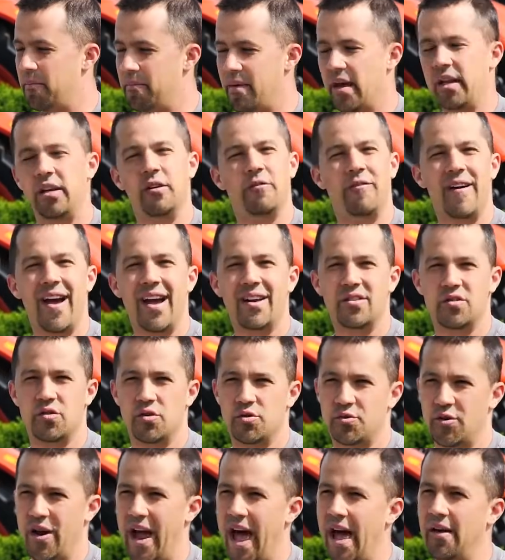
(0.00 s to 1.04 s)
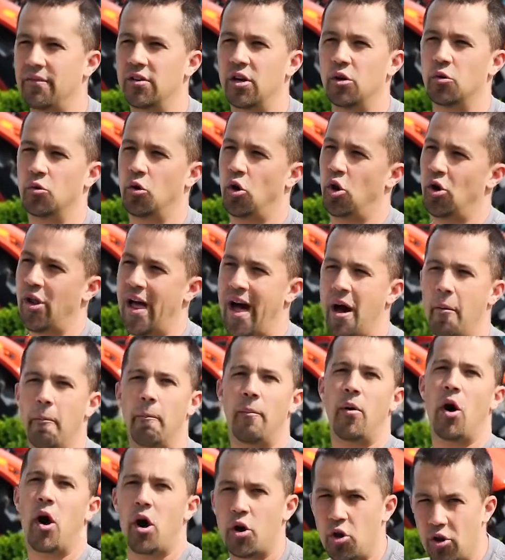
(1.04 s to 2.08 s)
manufacturers were having to roll out
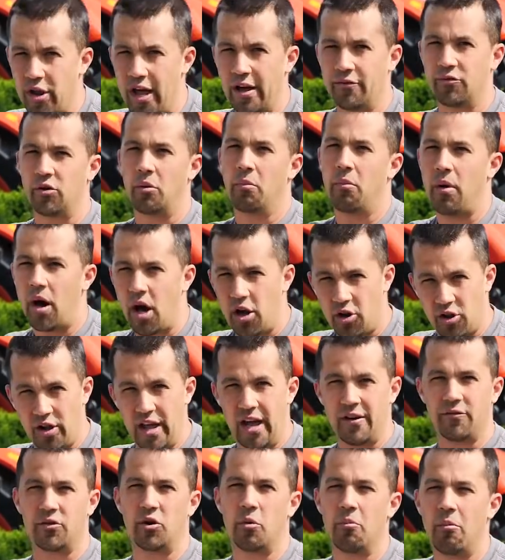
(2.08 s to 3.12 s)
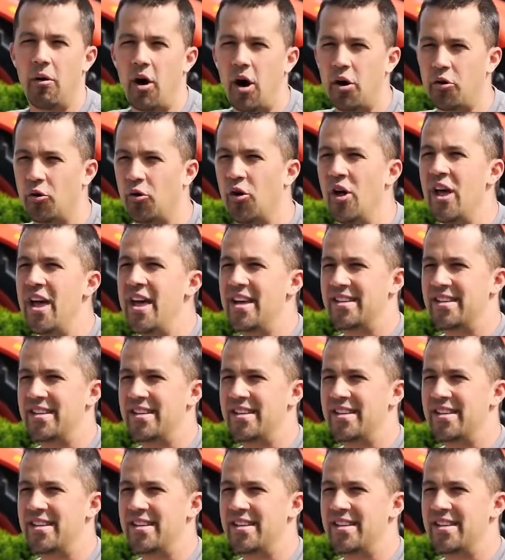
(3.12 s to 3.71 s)
model after model after model